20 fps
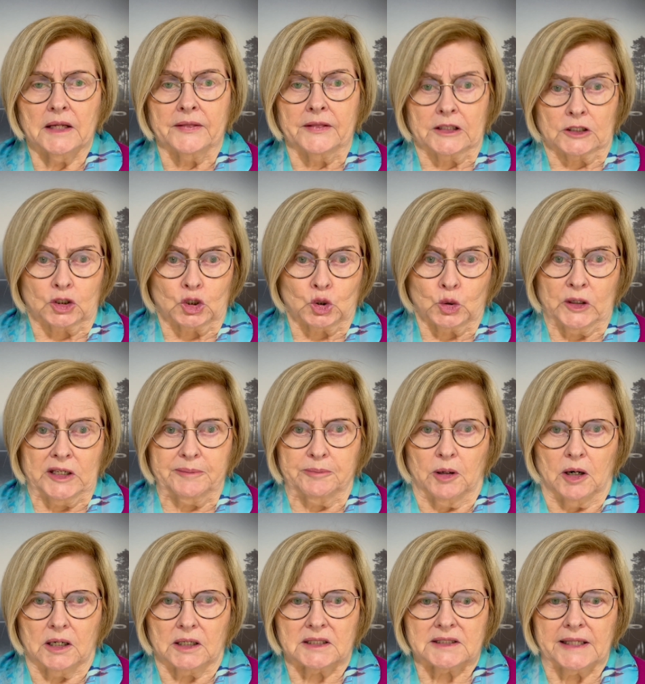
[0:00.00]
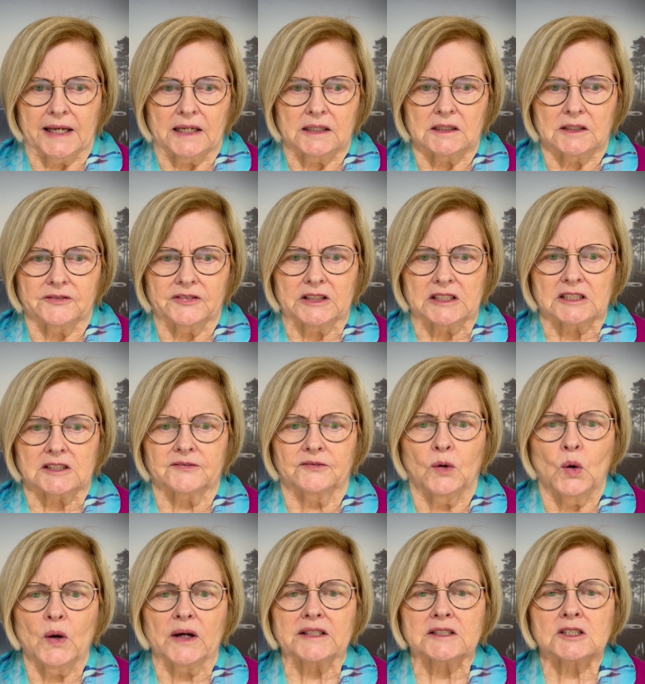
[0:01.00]
The tree bark sound of his
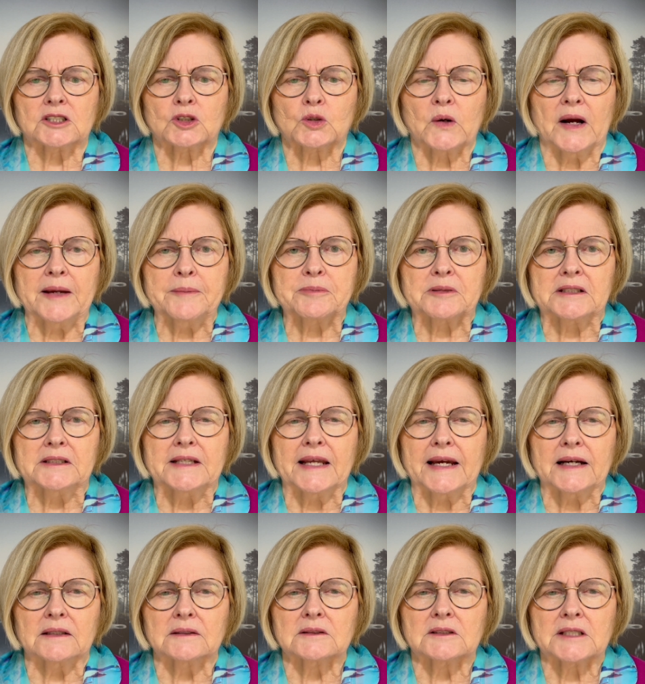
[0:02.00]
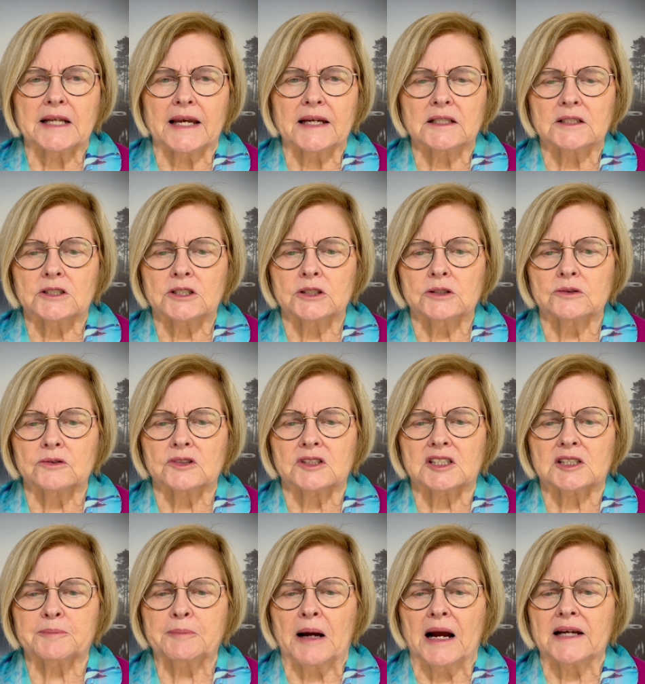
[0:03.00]
voice scraped down Tangtun's
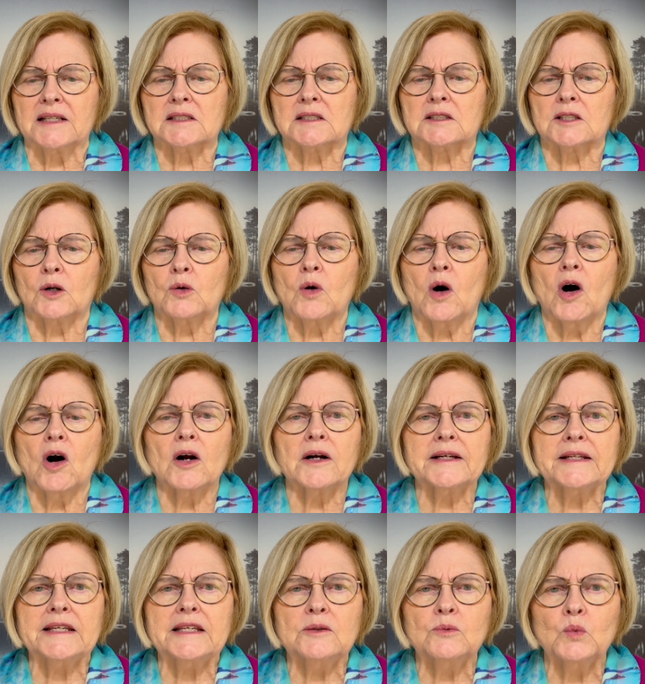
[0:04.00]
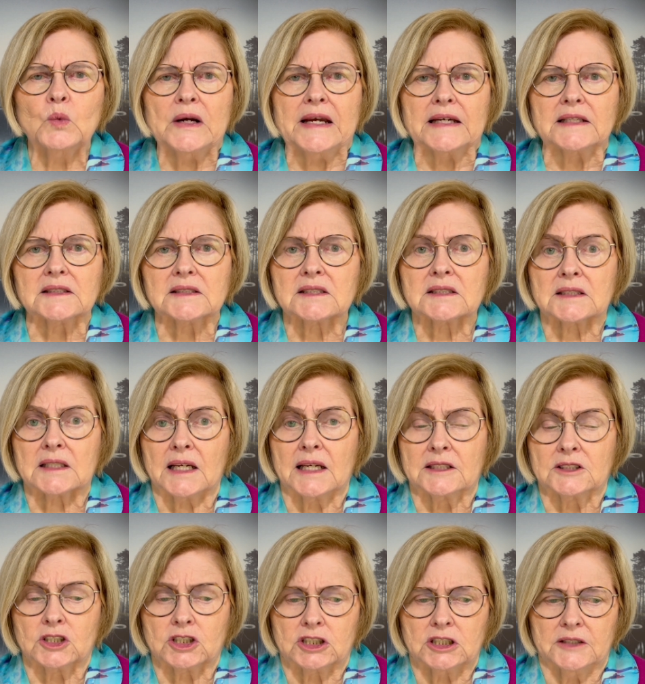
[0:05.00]
spine so hard he winced
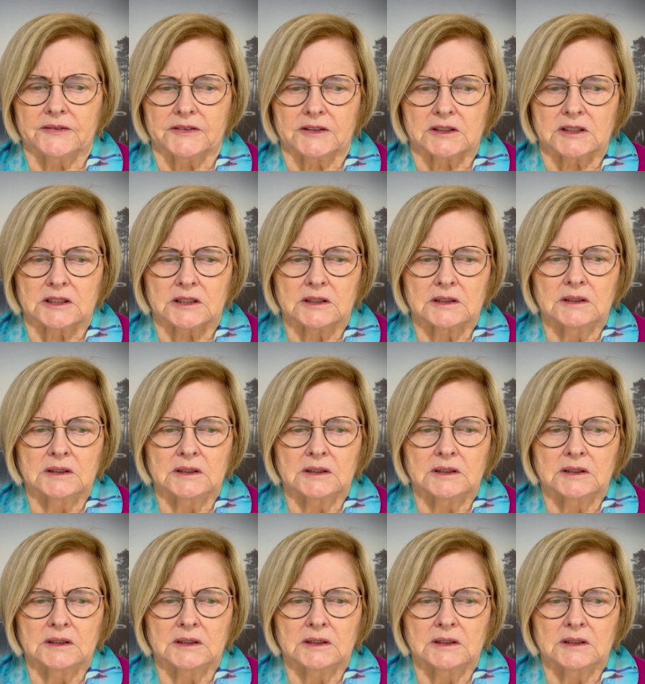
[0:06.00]
and shivered.